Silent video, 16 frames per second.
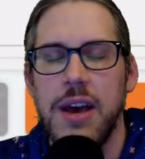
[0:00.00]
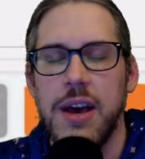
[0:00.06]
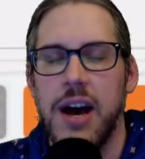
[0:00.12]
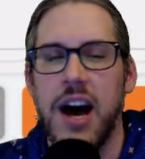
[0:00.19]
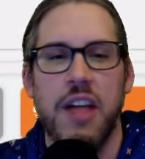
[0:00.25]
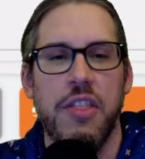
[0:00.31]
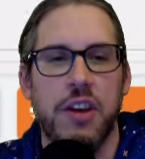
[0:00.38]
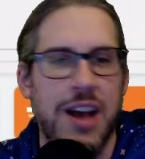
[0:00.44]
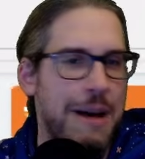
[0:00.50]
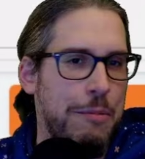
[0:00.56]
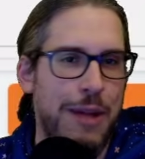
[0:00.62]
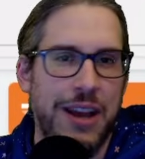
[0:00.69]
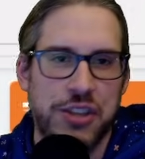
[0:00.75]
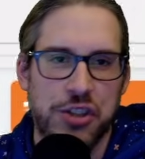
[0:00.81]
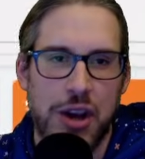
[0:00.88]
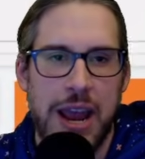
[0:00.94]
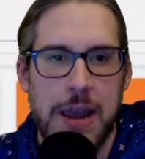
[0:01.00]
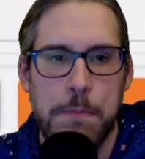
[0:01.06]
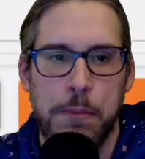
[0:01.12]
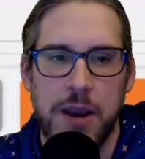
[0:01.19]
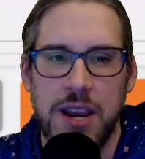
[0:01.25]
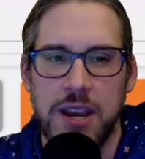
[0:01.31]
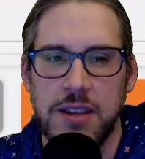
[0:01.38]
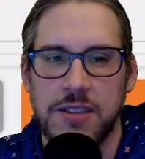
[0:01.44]
the couple extra
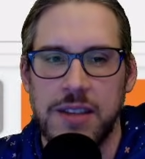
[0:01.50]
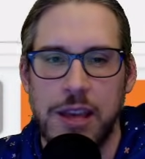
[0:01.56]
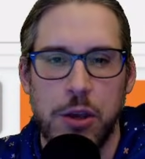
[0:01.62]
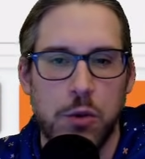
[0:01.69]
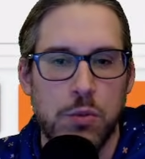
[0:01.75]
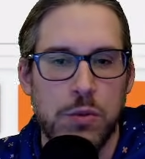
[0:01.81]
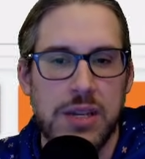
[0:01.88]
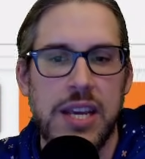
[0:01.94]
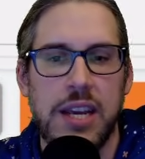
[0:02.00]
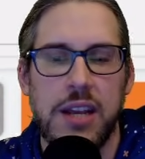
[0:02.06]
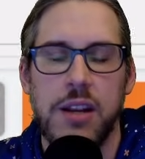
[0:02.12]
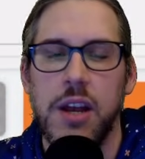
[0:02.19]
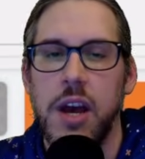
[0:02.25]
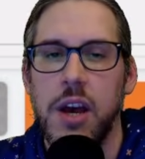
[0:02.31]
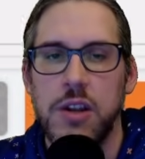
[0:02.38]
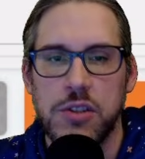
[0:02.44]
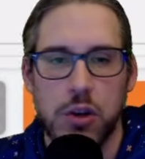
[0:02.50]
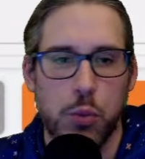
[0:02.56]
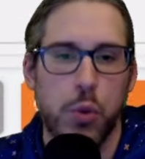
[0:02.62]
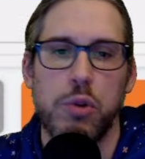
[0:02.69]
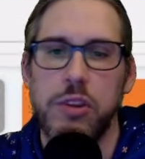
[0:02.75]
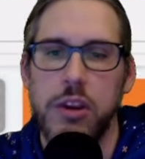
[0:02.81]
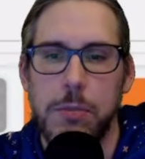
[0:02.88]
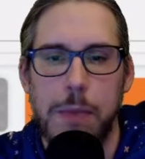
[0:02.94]
APs that you need to
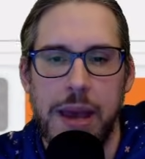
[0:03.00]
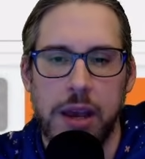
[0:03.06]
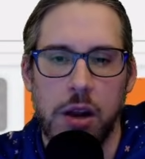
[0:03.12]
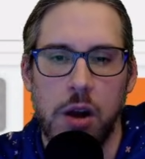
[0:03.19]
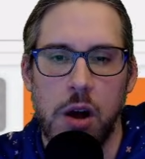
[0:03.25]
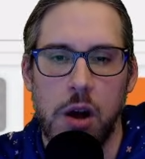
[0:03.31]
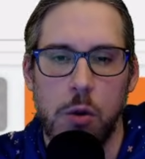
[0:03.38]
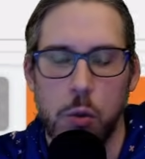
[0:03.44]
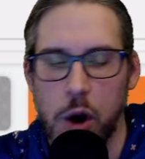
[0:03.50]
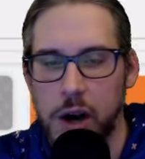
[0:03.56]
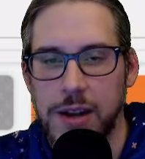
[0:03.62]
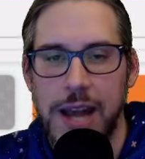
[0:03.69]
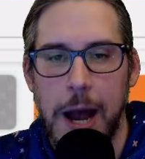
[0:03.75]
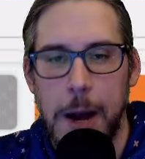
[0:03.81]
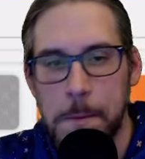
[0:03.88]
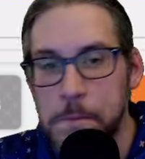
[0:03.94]
really make it all work. Now,